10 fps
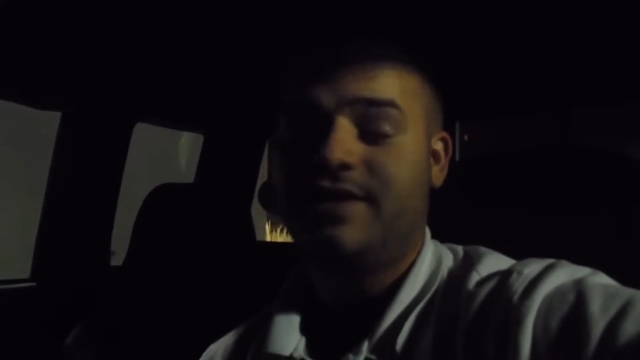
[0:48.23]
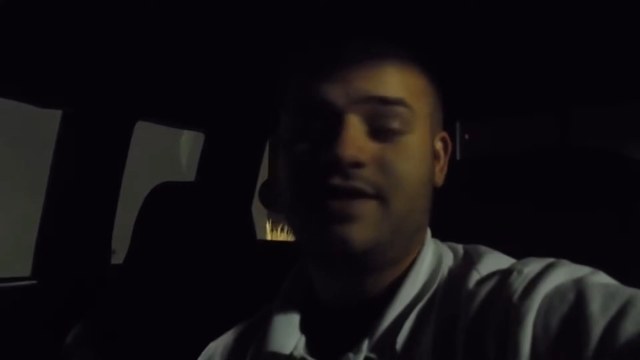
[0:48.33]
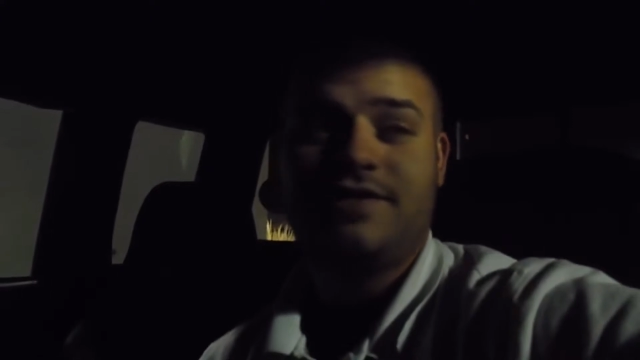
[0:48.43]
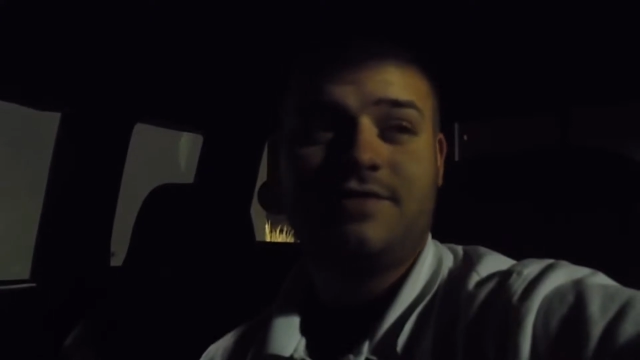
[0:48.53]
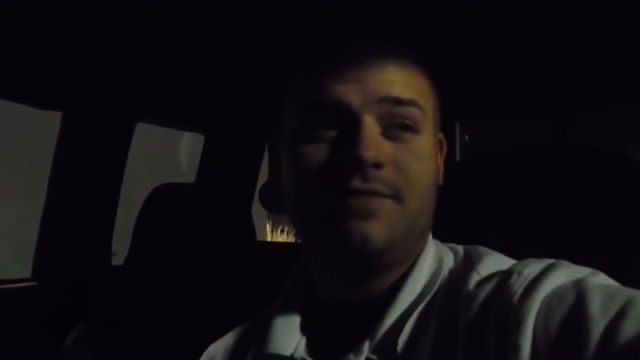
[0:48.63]

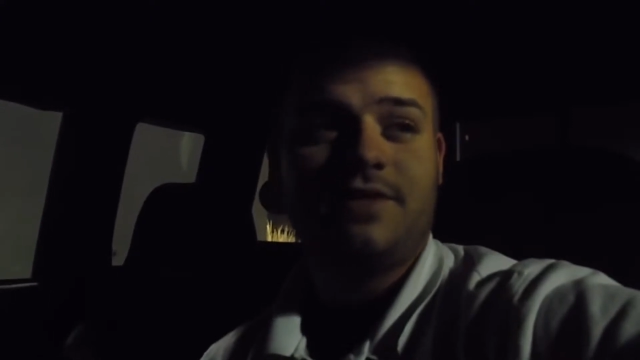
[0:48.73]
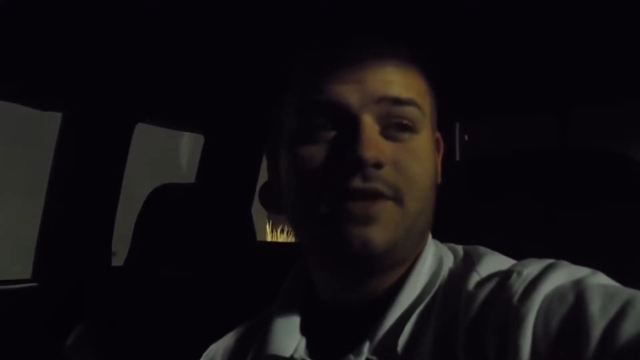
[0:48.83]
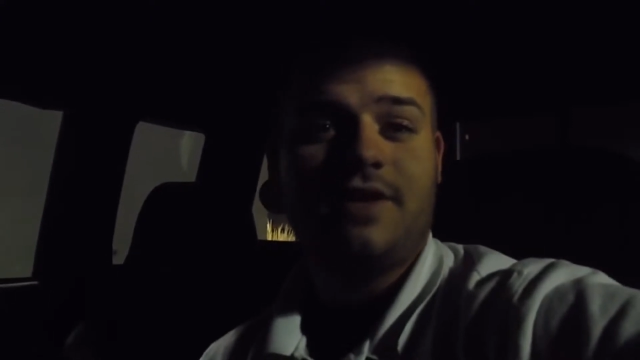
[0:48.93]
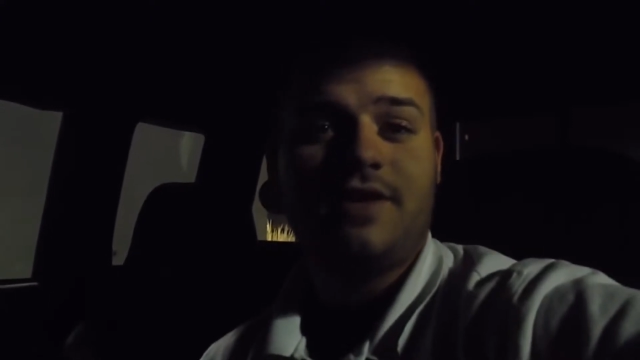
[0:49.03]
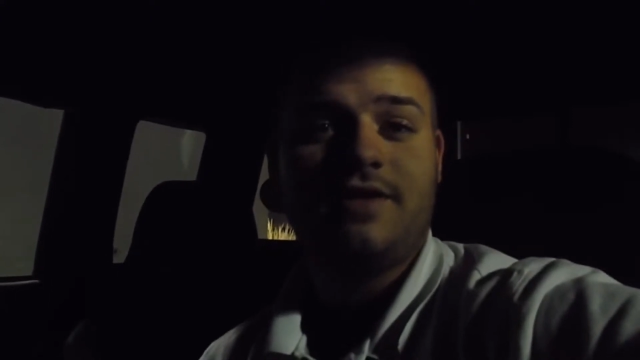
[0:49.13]
customer
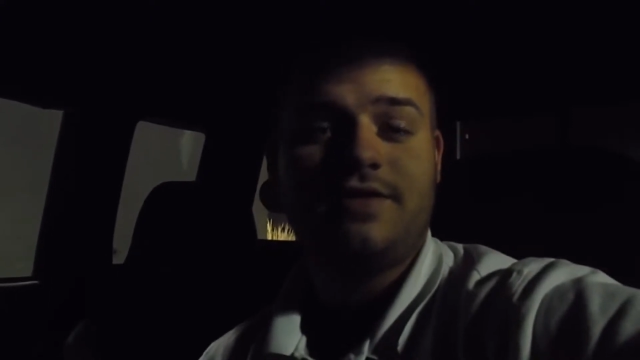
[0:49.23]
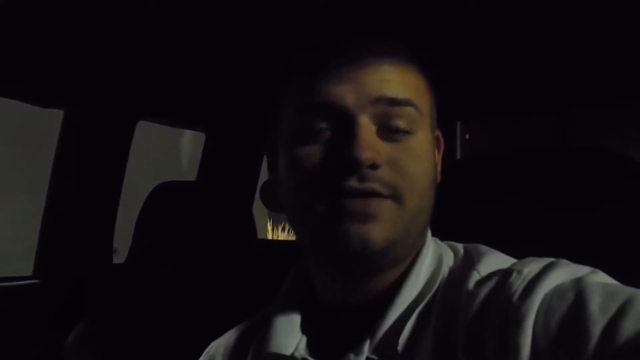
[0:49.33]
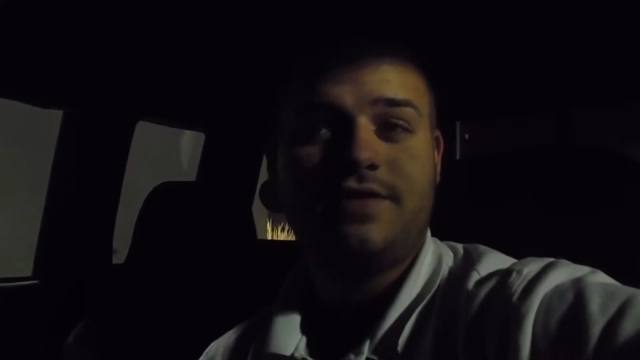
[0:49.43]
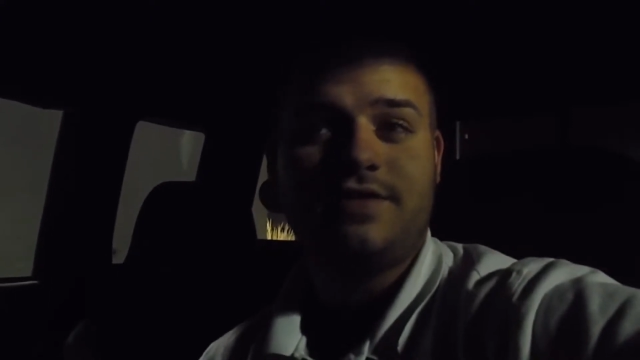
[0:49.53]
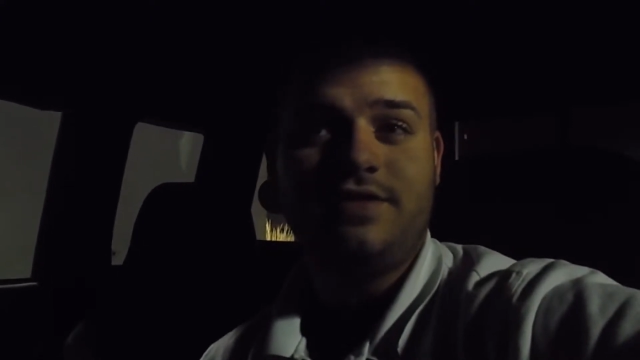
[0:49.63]

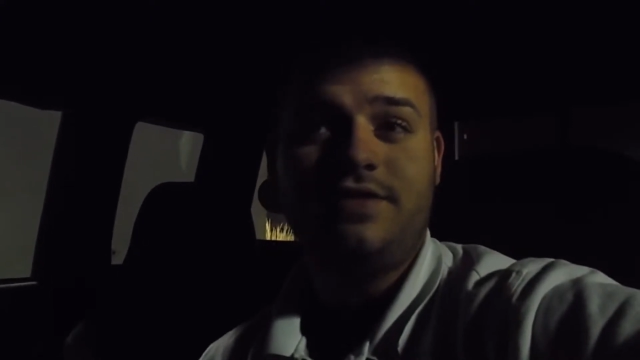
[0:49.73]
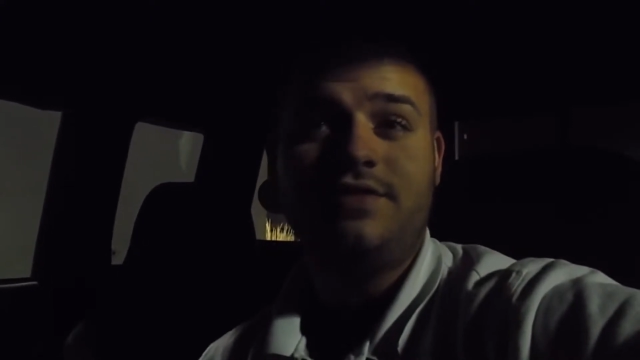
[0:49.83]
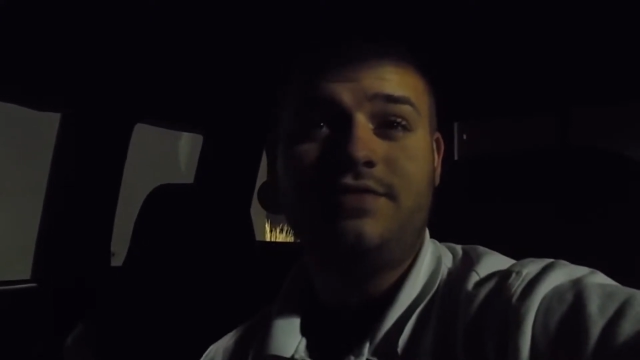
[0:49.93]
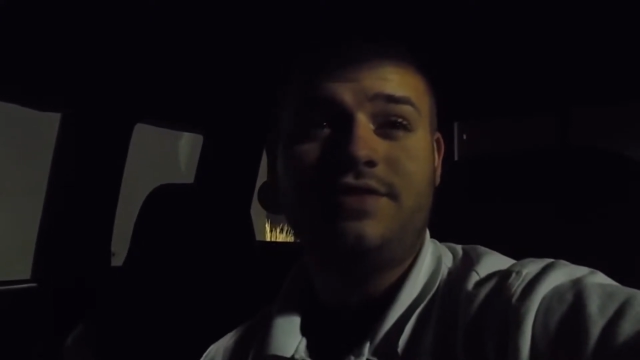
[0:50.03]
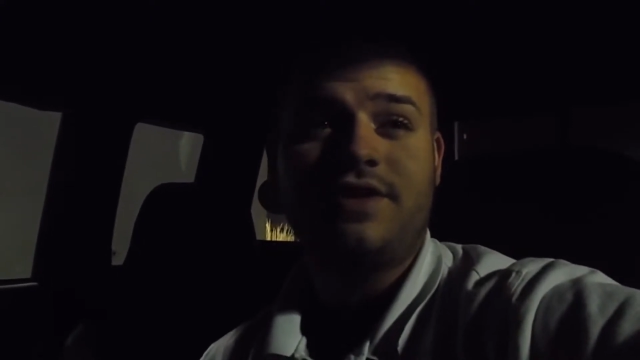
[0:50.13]
cars
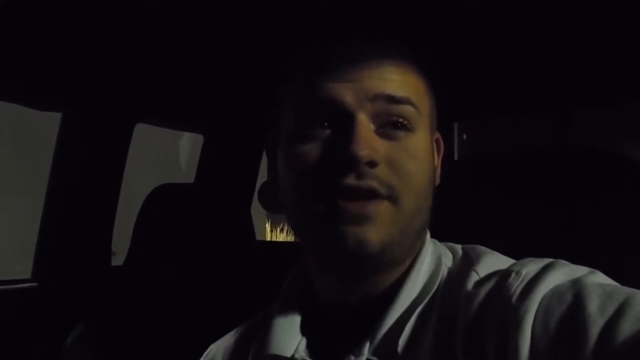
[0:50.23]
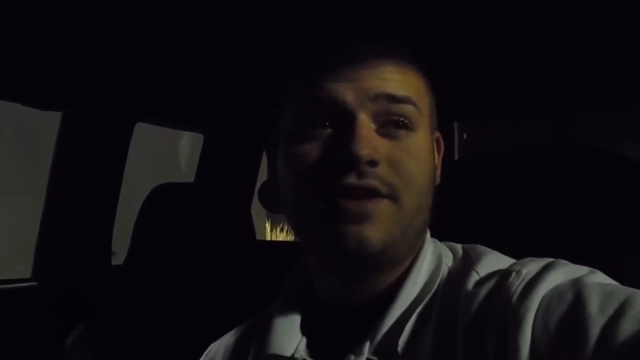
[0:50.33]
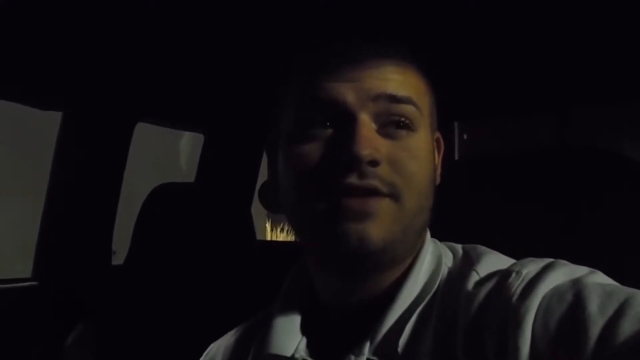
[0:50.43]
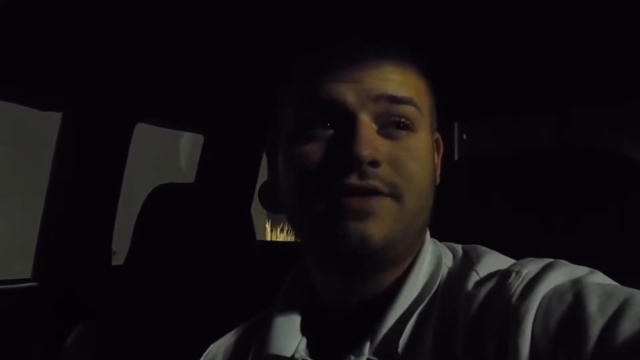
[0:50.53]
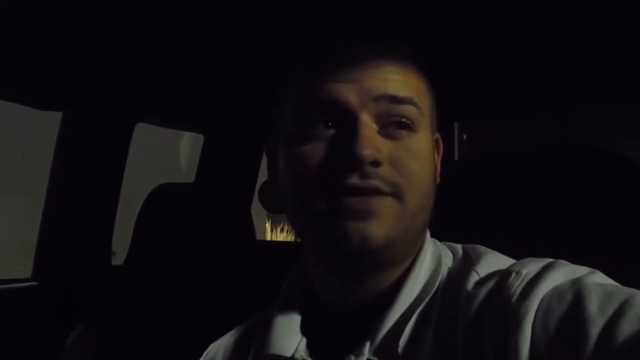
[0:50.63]
used
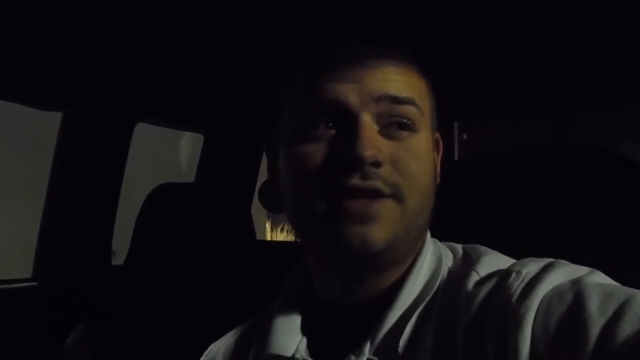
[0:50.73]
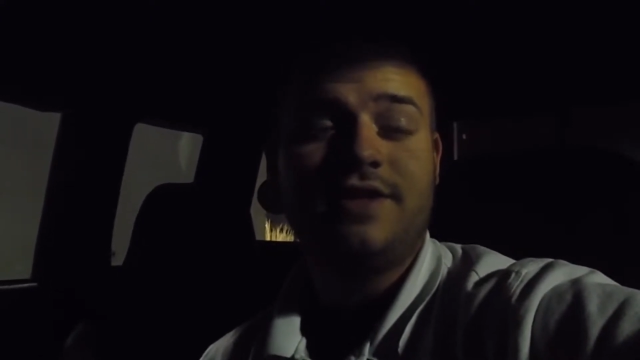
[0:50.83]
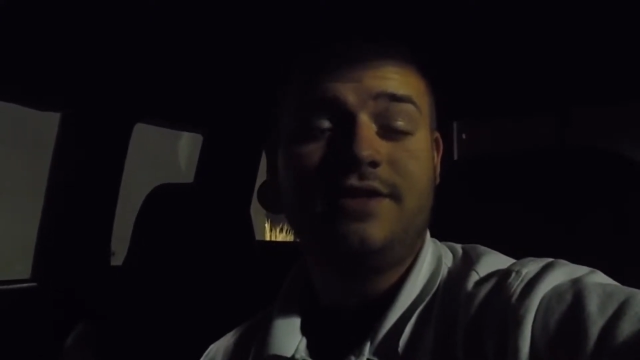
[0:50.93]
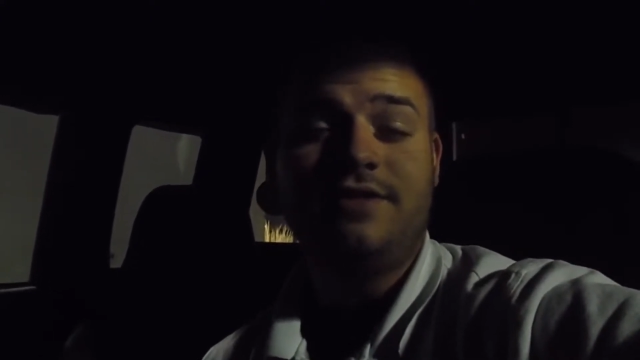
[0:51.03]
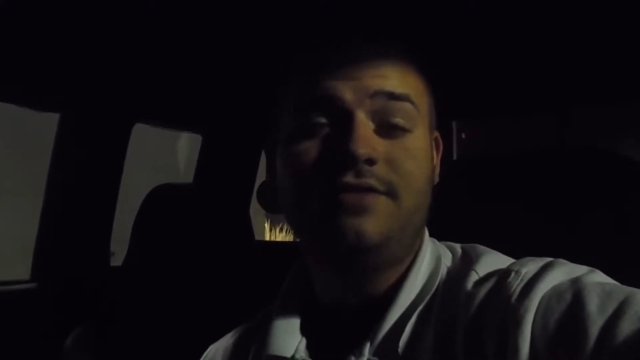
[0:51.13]
cars and
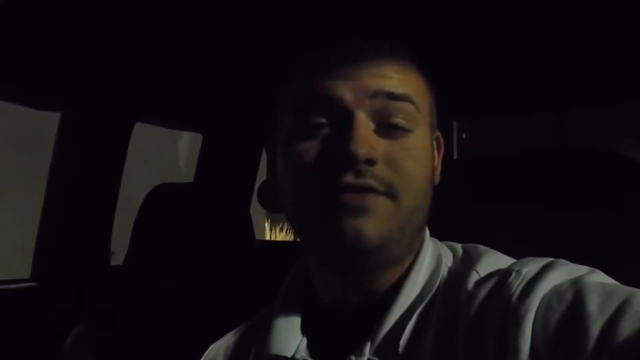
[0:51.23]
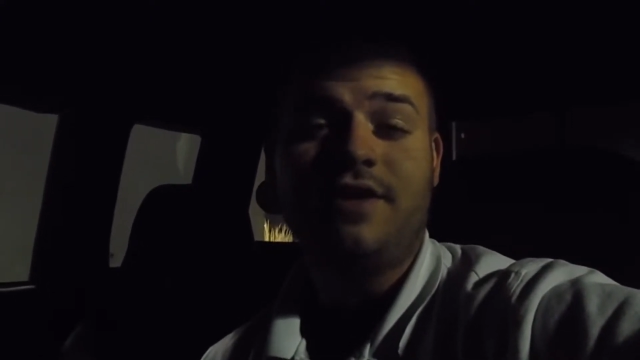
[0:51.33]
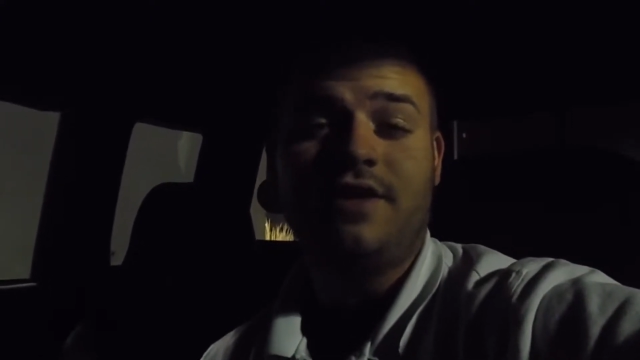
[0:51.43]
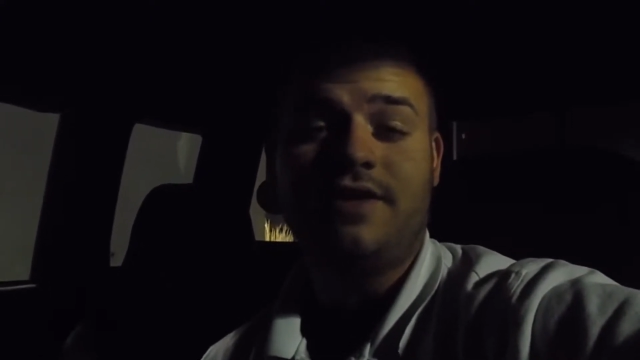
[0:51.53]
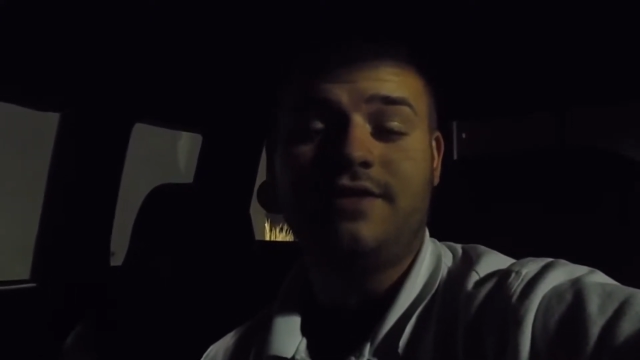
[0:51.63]
the new
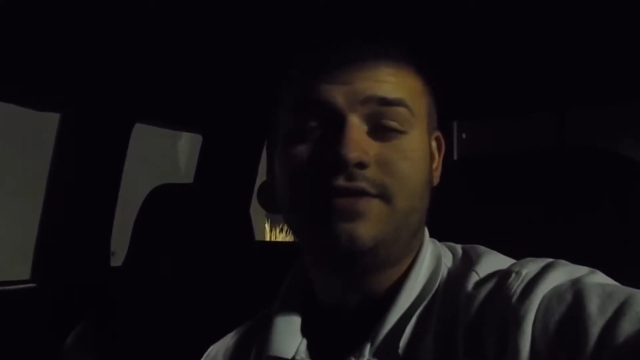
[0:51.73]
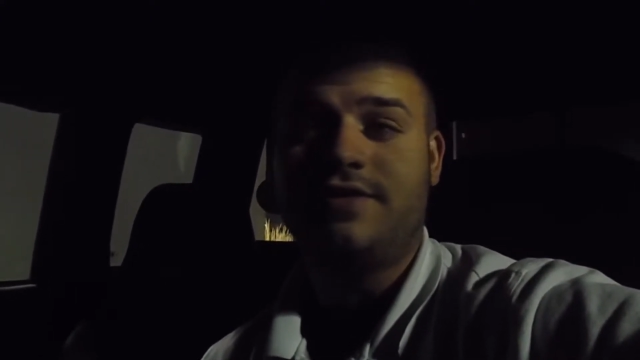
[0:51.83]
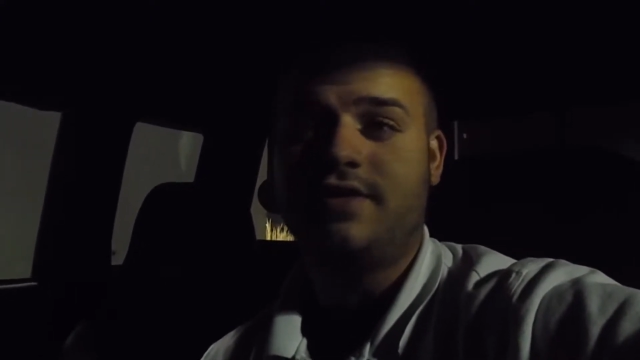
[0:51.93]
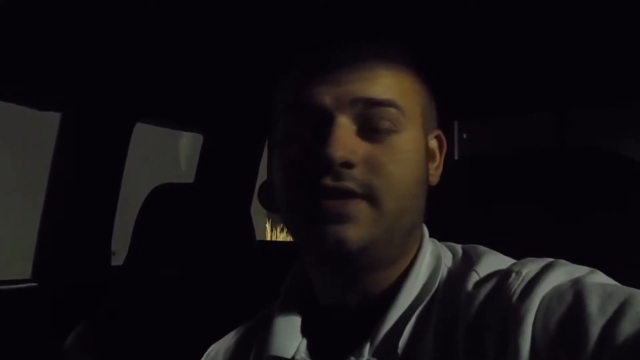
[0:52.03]
cars